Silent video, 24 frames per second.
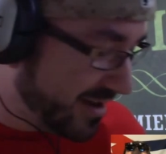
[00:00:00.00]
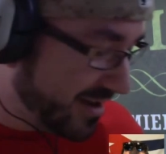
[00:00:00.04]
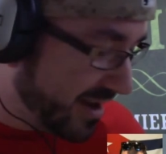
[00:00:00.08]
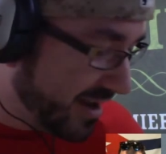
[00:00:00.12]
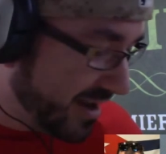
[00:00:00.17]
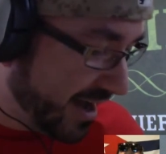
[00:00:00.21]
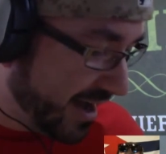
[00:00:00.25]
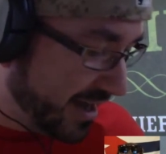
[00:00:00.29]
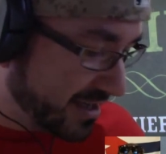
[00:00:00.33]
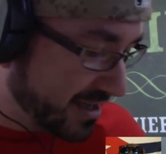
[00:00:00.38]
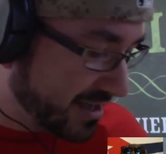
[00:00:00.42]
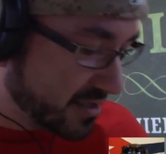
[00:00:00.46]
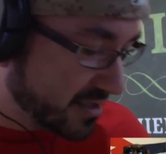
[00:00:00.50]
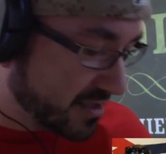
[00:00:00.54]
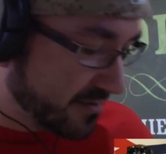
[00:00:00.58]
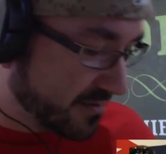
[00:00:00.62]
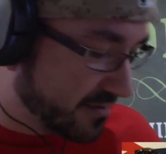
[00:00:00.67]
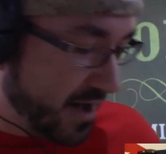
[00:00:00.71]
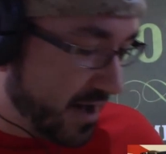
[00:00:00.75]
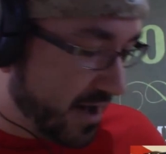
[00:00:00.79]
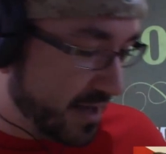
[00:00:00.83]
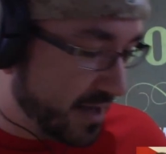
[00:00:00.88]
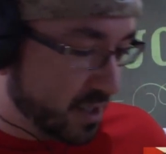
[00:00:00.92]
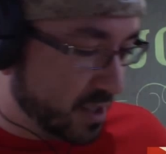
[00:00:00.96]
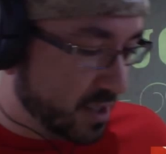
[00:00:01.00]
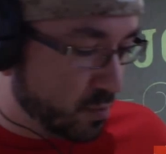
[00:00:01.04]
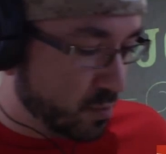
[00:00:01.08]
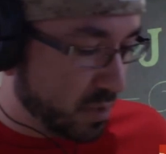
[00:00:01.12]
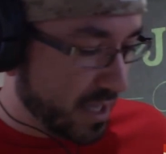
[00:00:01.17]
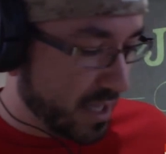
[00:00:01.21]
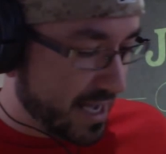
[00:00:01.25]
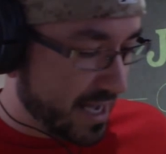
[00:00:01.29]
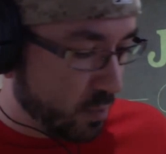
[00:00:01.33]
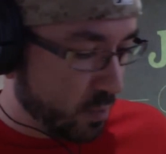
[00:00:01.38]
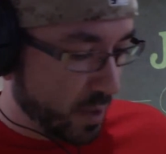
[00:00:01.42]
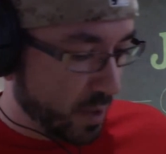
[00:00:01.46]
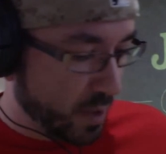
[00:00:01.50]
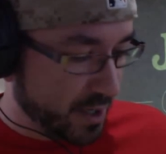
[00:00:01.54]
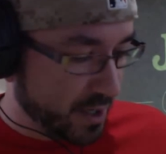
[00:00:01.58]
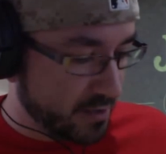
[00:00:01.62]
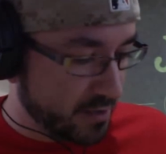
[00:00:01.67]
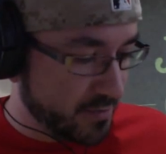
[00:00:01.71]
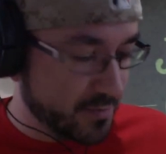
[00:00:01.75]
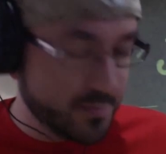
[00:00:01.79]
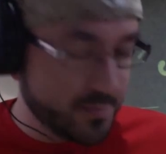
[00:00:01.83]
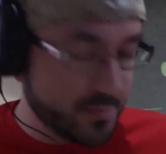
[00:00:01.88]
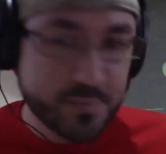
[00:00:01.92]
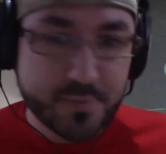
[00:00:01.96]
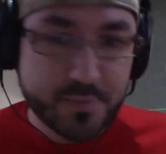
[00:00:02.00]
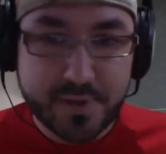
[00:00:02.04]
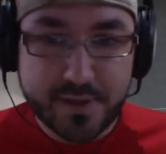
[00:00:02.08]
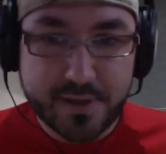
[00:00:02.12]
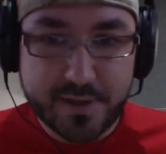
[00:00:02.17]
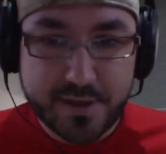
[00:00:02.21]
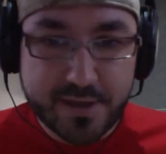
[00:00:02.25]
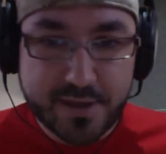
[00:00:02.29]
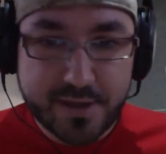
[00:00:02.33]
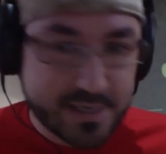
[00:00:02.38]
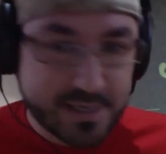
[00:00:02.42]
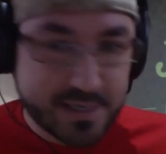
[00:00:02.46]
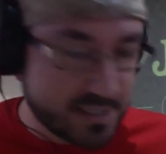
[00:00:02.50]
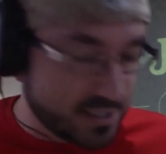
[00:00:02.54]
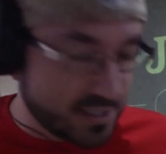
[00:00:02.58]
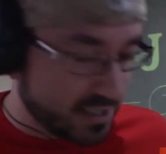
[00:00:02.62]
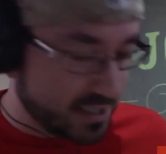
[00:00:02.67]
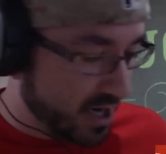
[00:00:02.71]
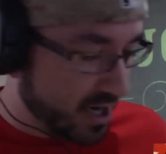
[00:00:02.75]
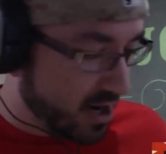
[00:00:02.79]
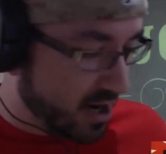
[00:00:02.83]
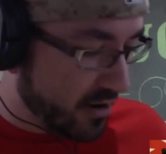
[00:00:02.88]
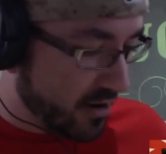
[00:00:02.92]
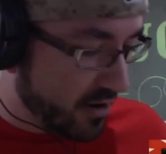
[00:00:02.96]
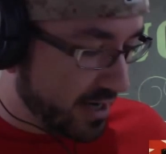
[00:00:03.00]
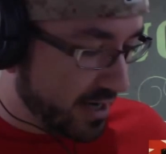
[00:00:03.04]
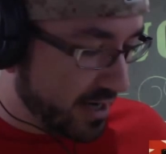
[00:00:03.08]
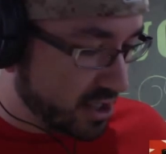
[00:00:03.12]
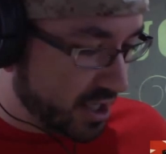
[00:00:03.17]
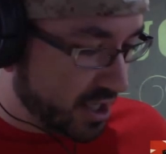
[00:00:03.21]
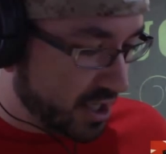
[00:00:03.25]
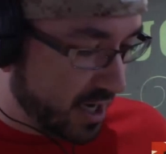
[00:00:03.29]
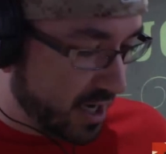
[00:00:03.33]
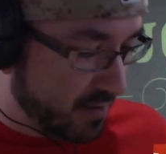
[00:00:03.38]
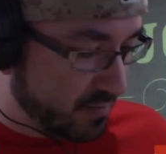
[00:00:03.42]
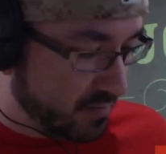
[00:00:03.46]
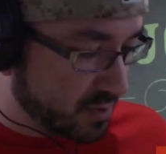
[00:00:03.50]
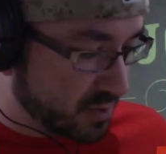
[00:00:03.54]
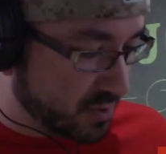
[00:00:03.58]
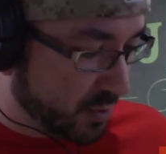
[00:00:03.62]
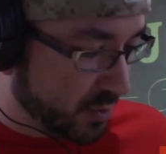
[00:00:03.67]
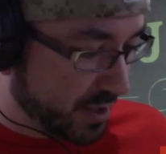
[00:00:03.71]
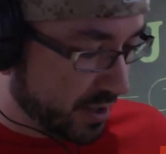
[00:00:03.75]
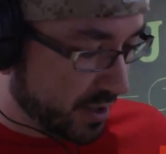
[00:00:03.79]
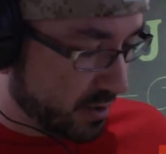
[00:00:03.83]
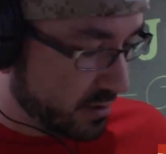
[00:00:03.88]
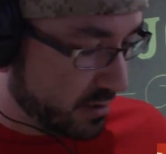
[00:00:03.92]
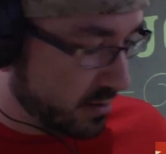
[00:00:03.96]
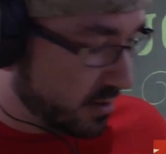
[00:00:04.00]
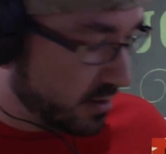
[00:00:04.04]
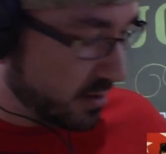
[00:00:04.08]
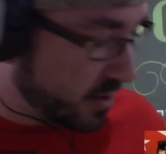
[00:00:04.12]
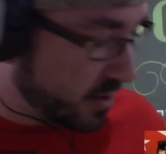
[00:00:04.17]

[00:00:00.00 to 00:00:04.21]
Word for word: Uh, Stefan Lindblad, winner. C R A James, winner.